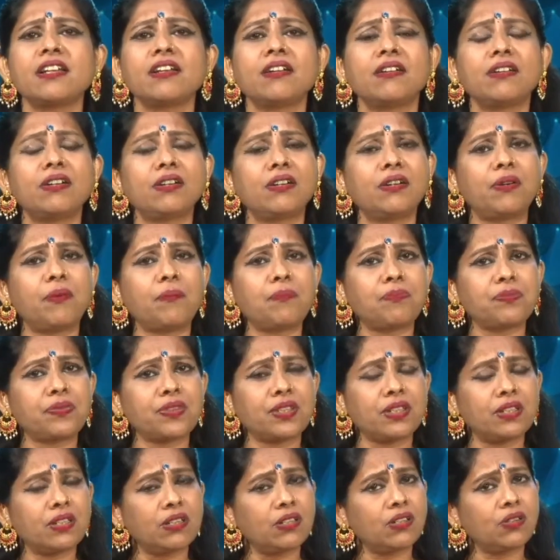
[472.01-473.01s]

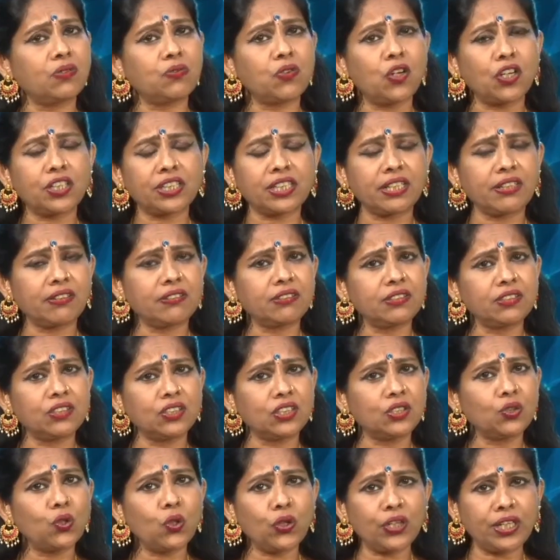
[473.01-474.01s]

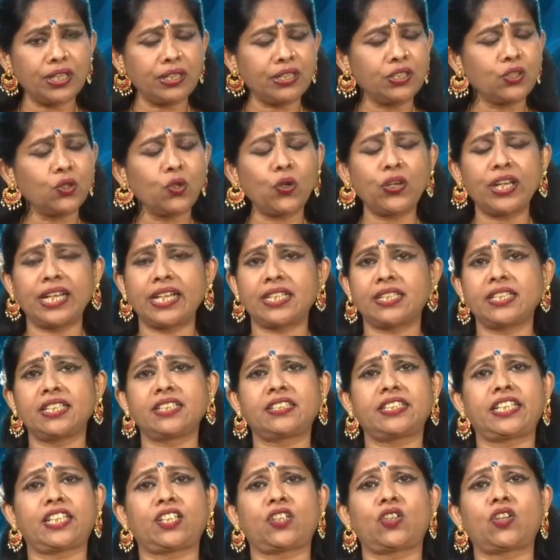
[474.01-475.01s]
no hitting
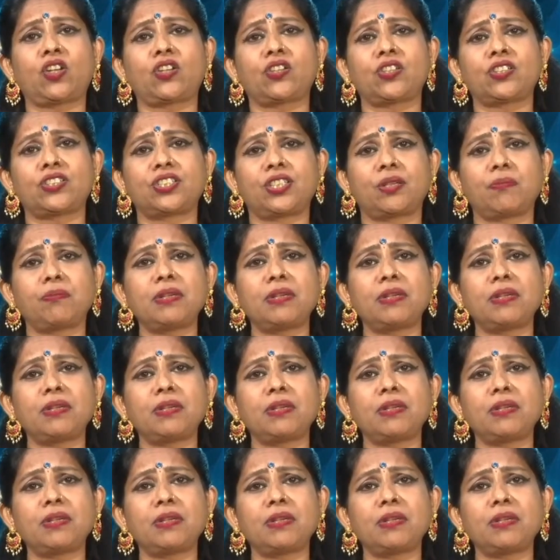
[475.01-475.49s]
technology,